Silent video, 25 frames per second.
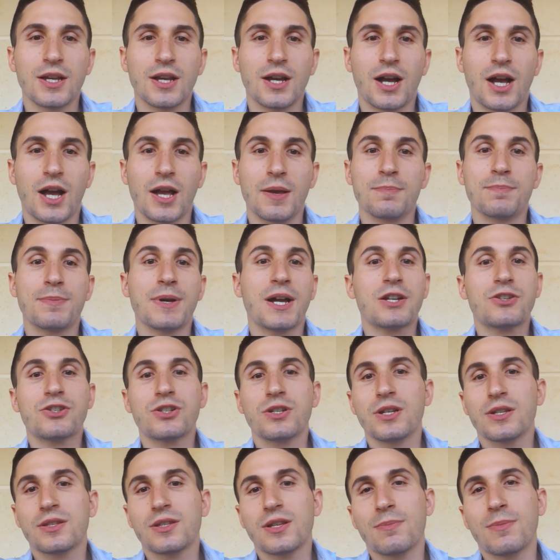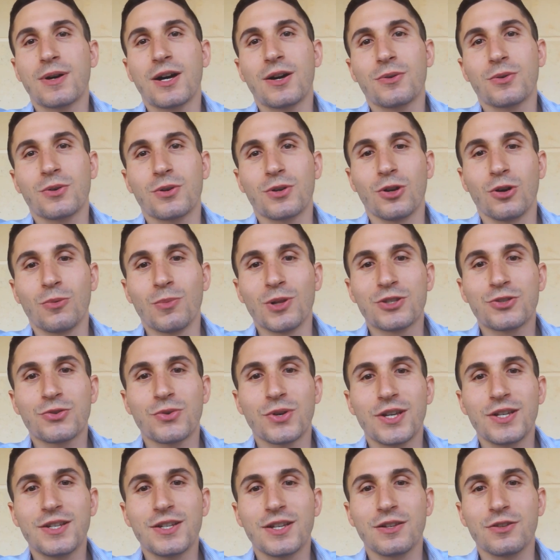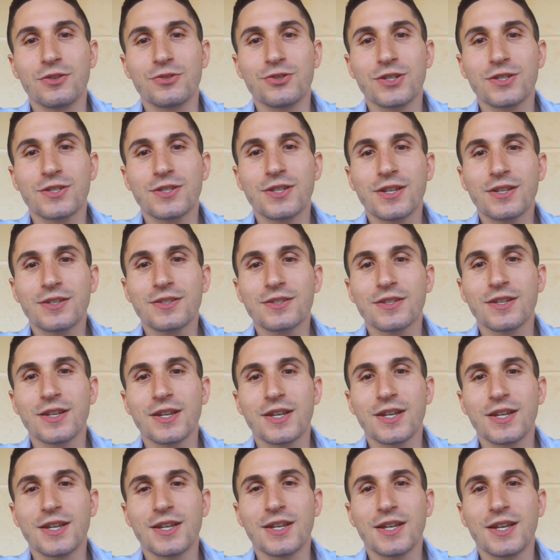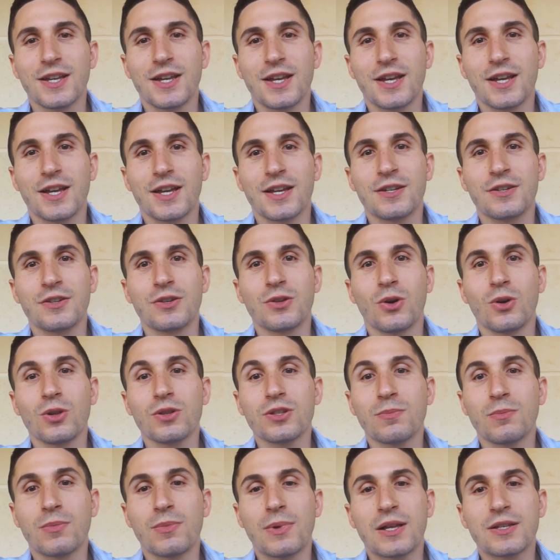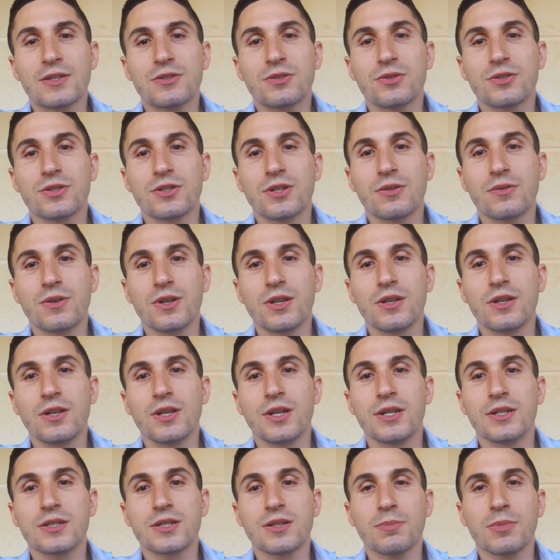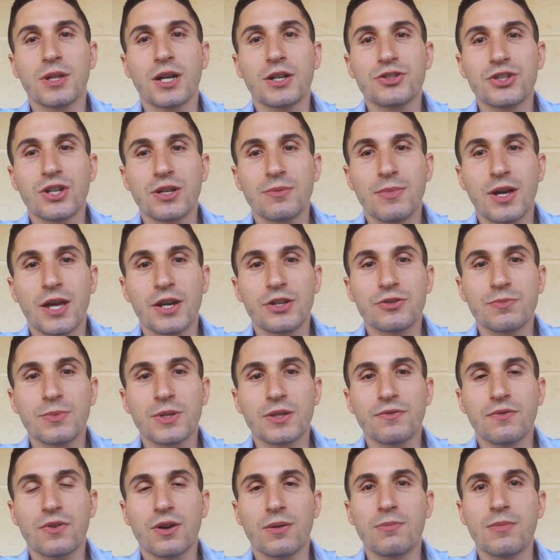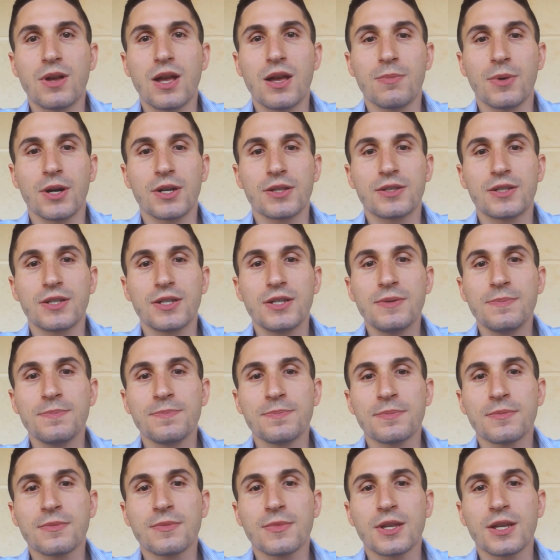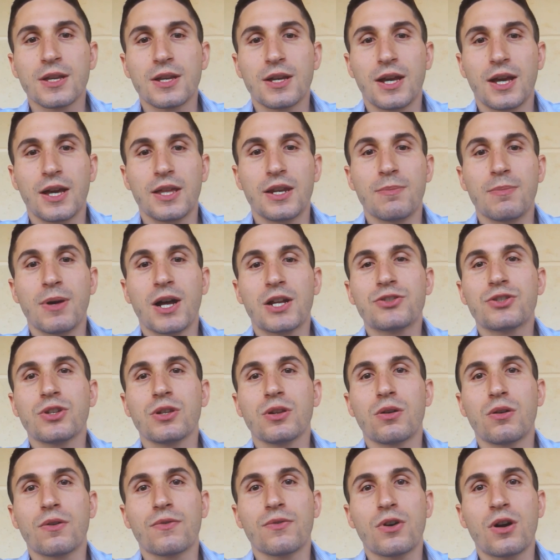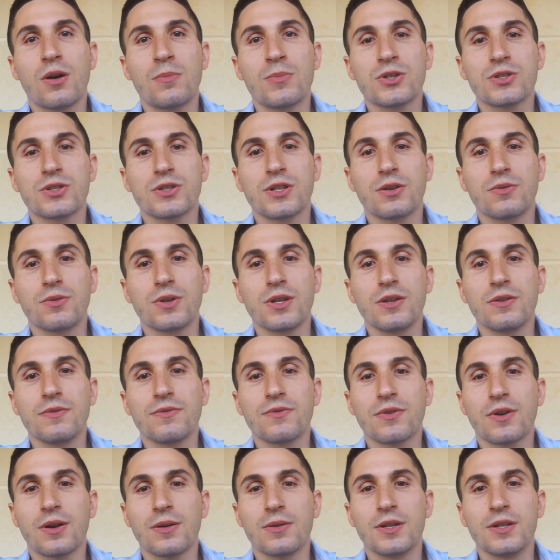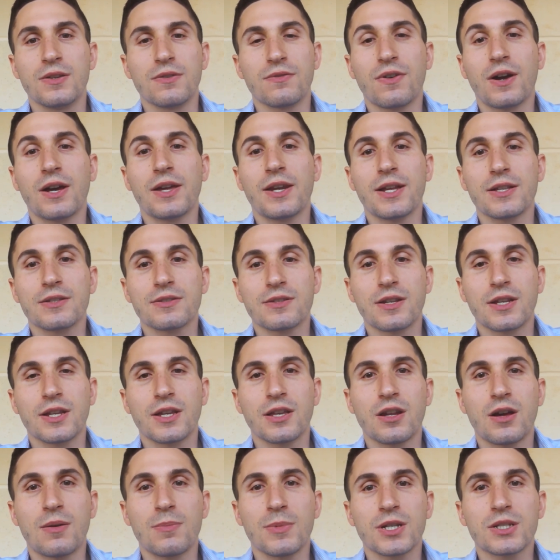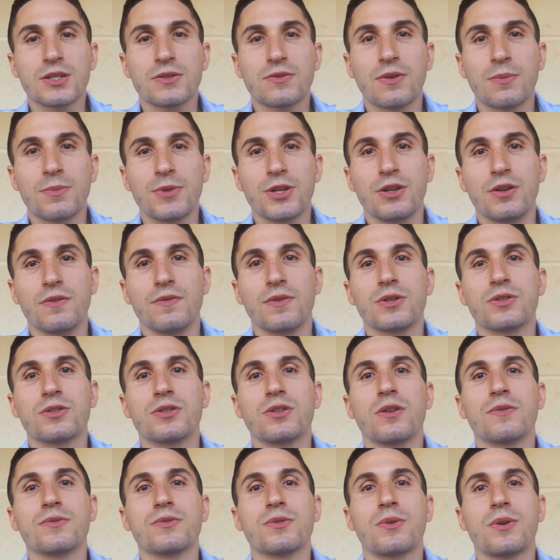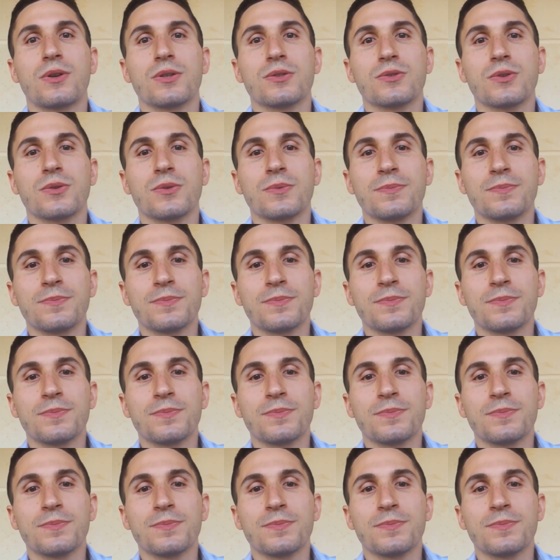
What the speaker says: I'm passionate about global trade and logistics and hold a master's degree in supply chain management from MIT and a Bachelor of Commerce degree in finance and economics from the University of Toronto.